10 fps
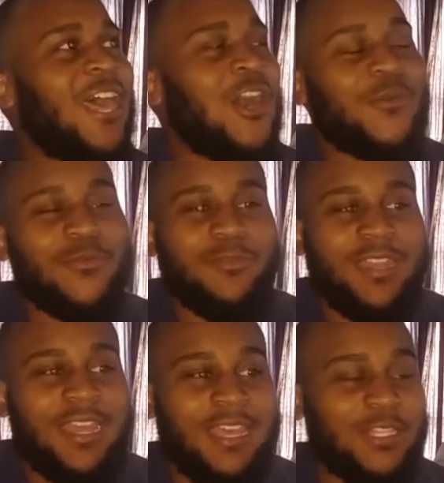album
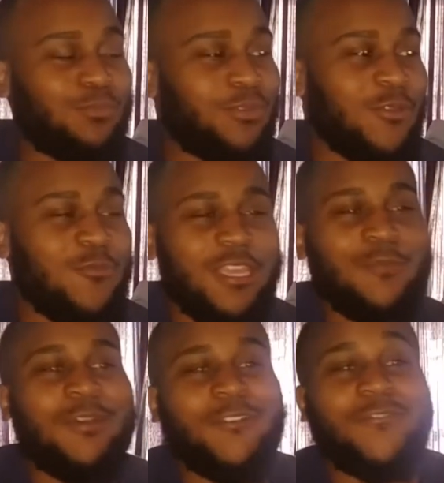that has put me
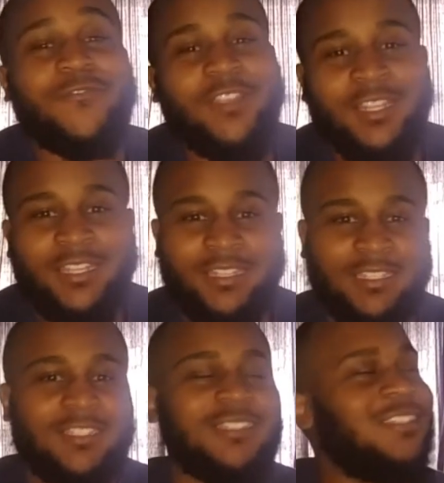in my
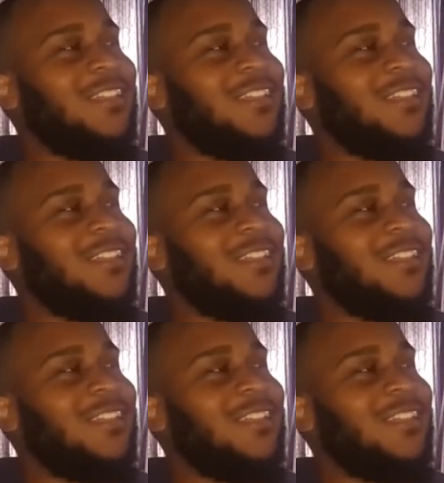feelings,